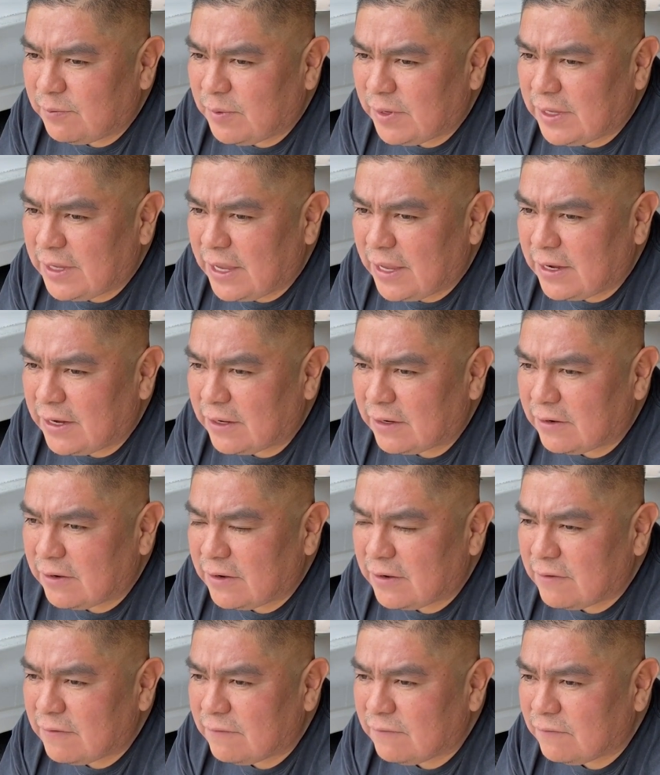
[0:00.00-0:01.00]
mechanic,
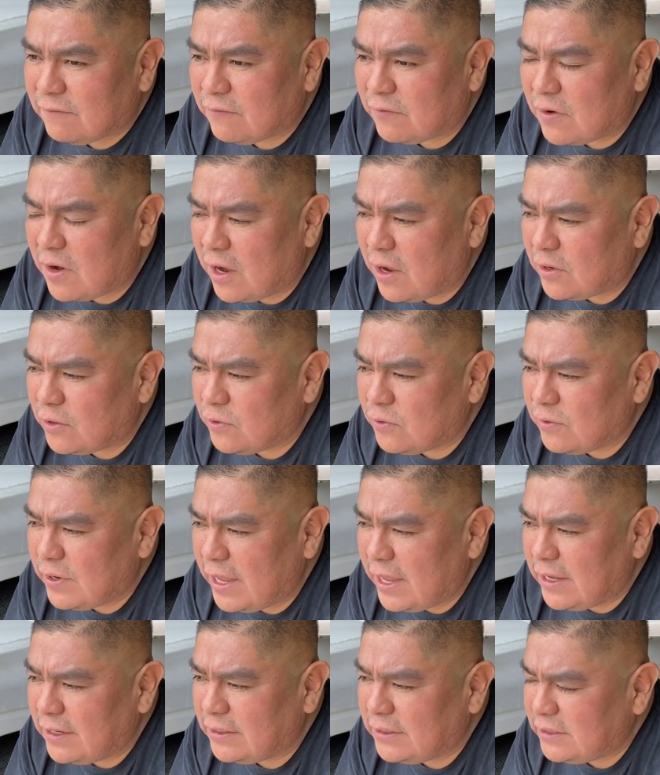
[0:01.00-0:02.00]
auto
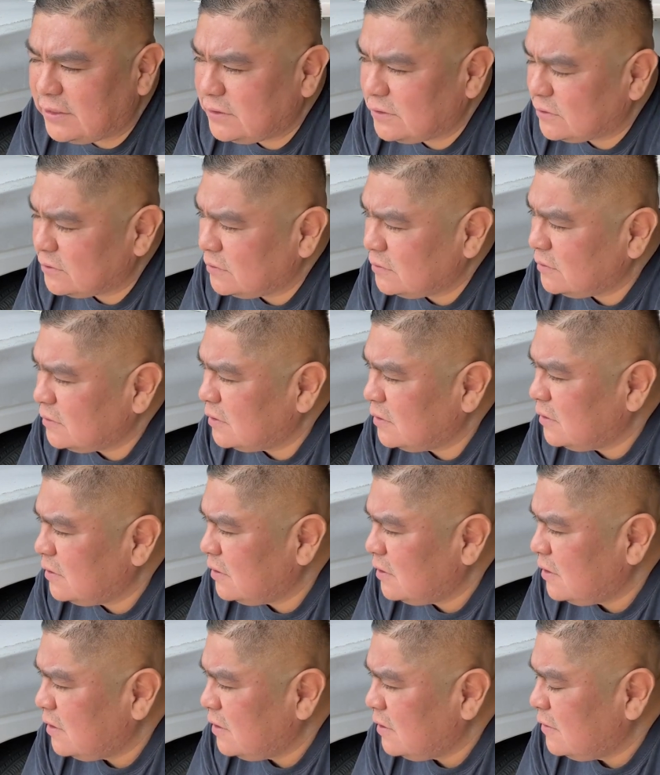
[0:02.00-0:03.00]
and diesel.
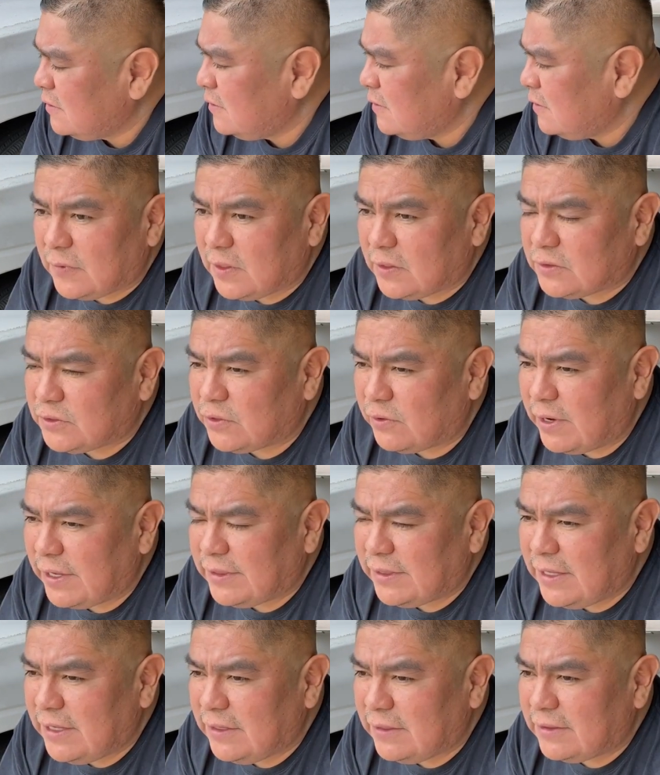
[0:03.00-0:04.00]
So I
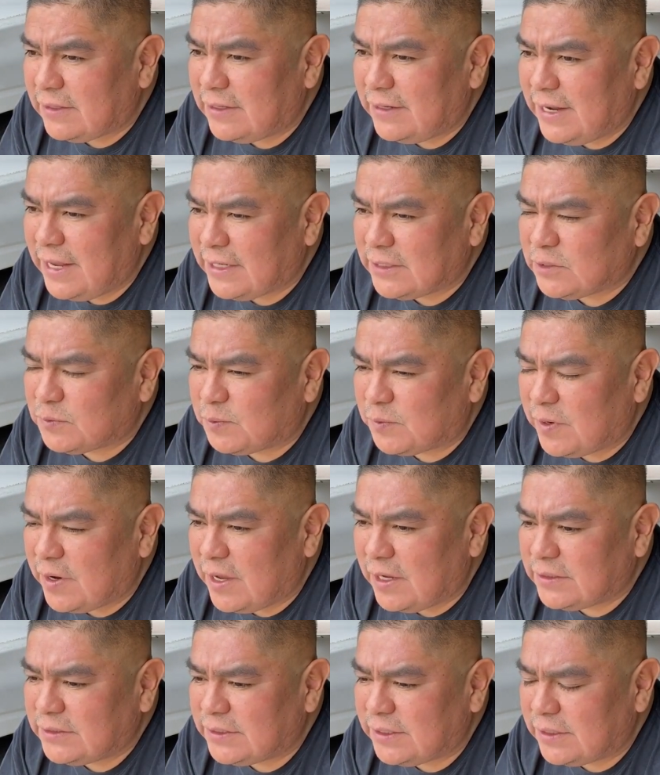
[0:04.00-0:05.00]
think the next
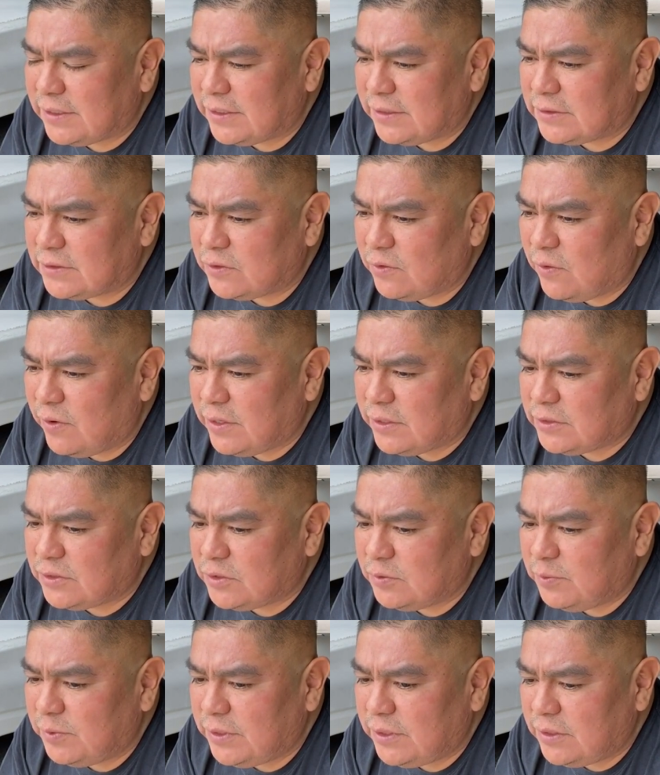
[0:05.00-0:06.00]
project is going
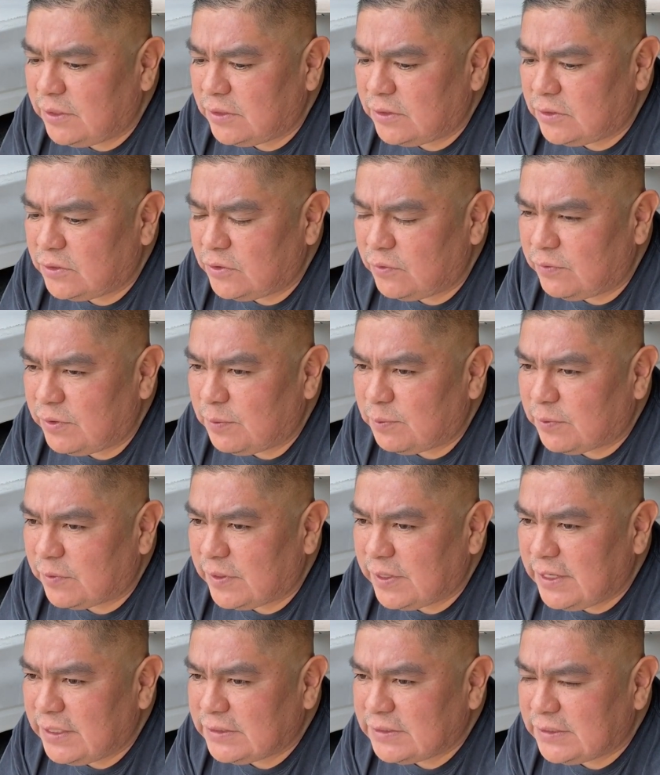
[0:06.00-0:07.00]
to be to
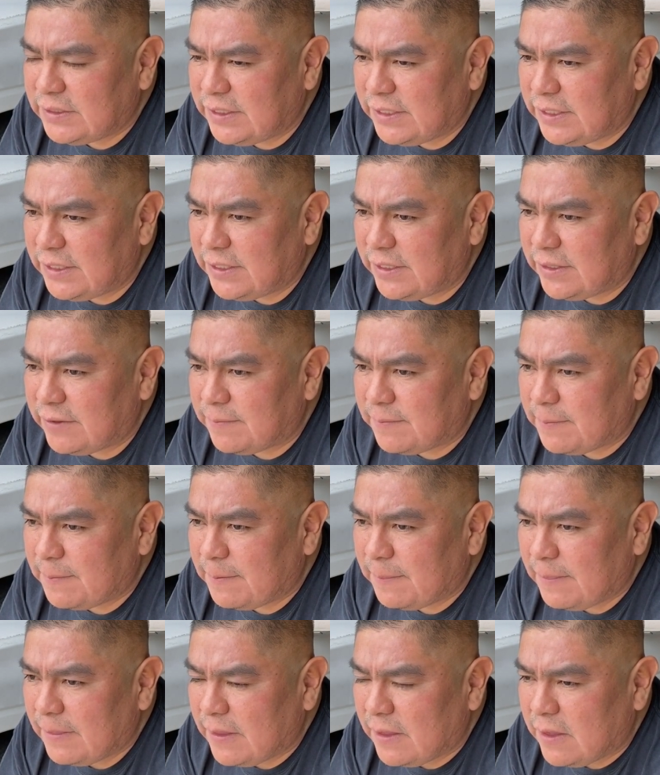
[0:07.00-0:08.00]
replace the
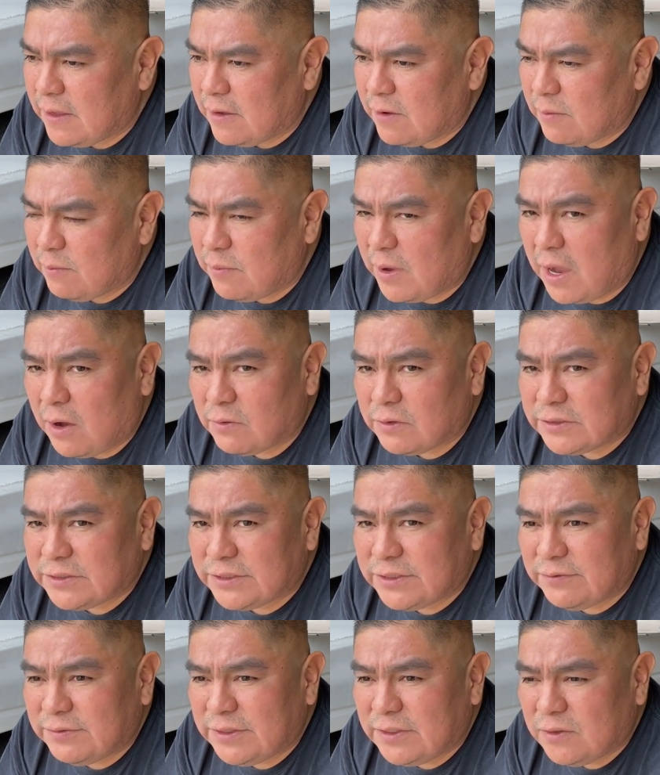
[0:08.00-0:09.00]
power
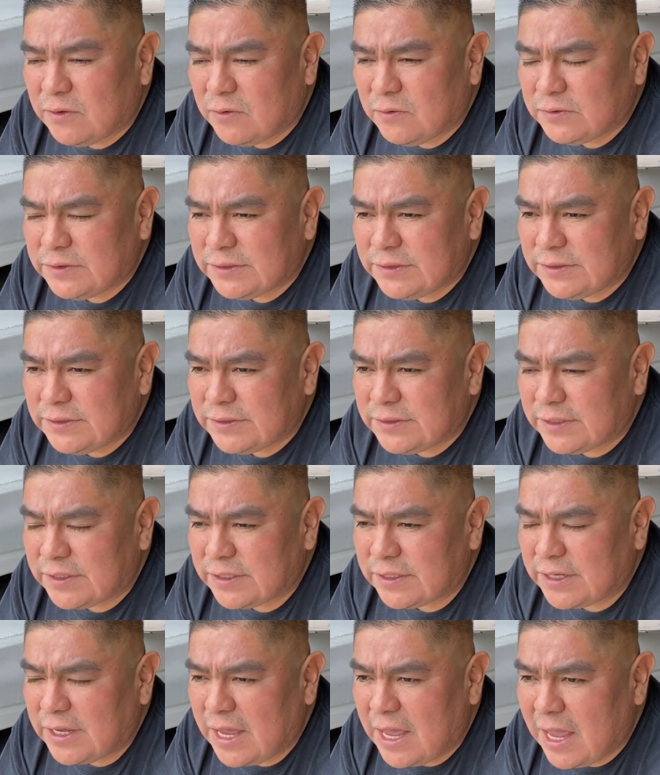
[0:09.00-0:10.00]
steering hoses,
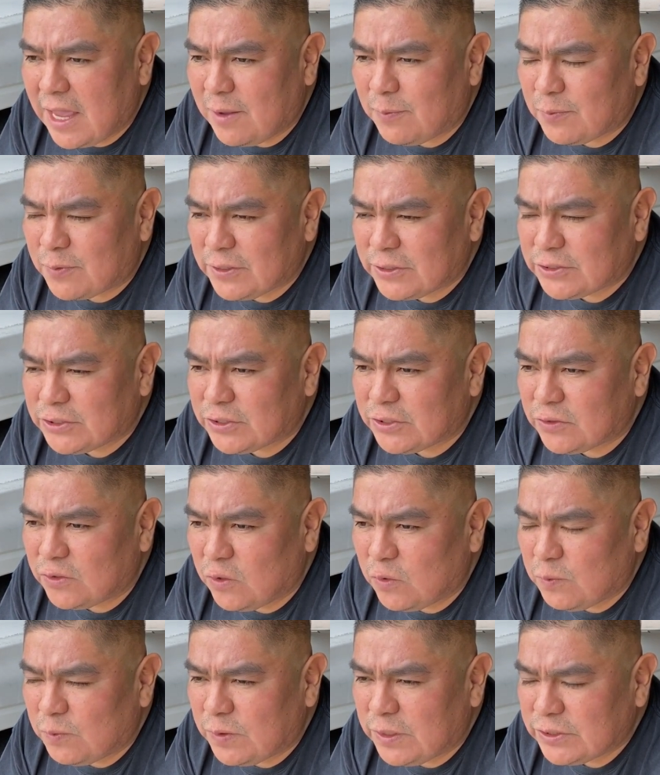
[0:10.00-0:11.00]
the high pressure,
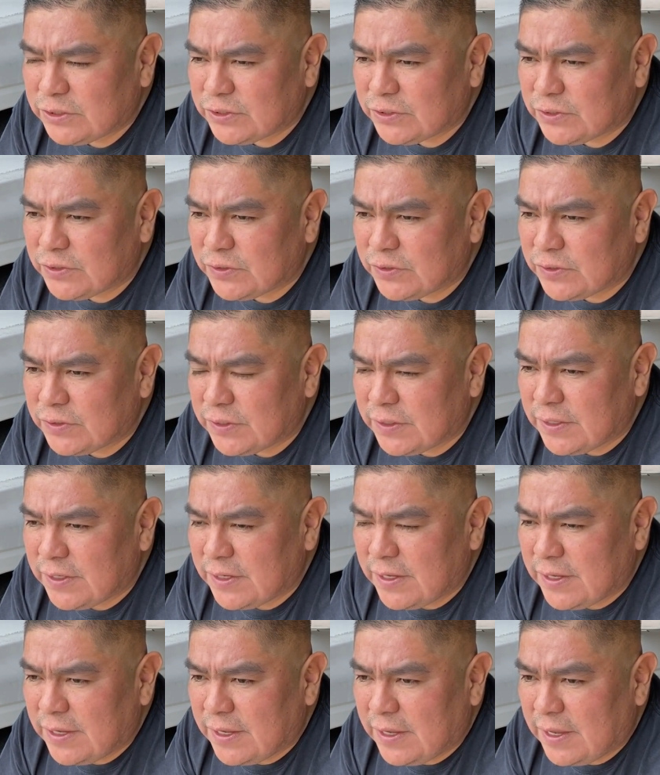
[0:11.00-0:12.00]
low pressure,
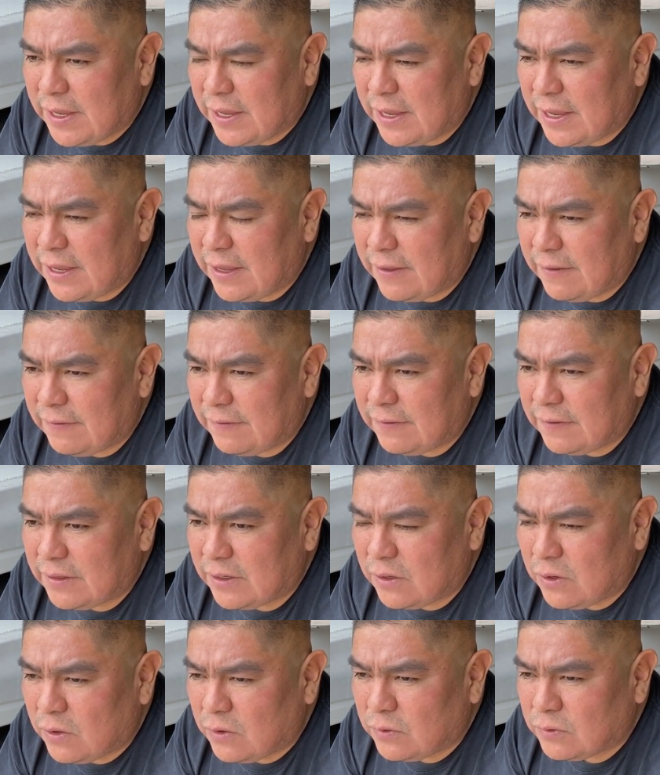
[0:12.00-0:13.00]
and
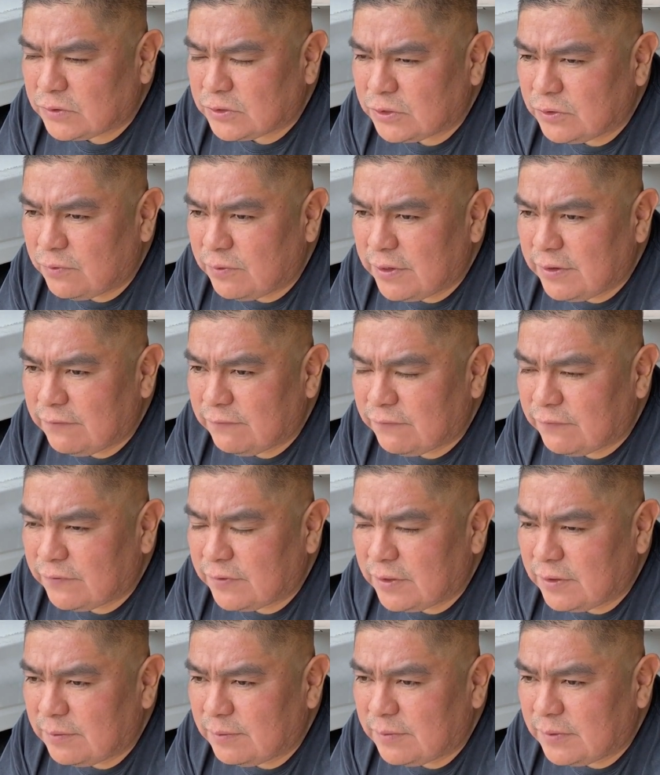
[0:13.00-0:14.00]
the hose going
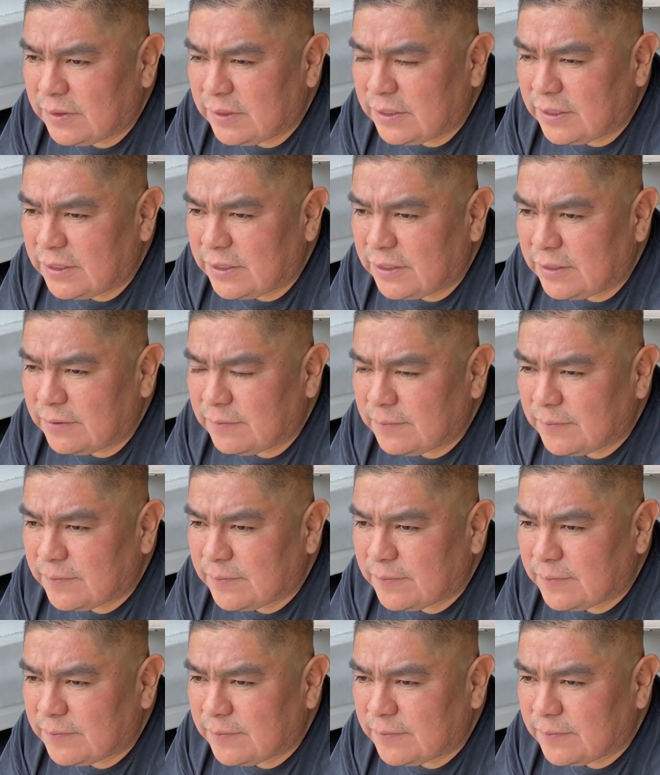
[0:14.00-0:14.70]
from the